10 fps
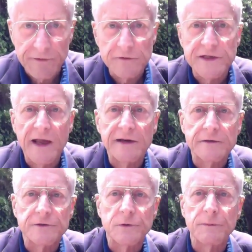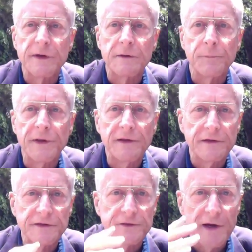Those anecdotes would have been completely
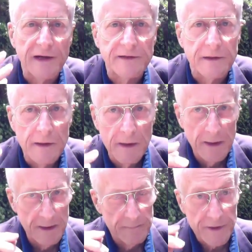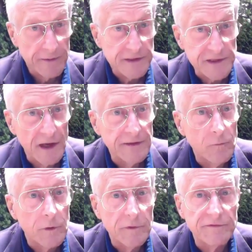distracting, but on the side they
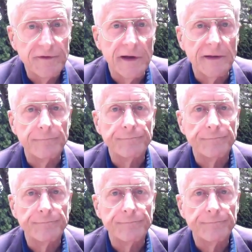would have been fine.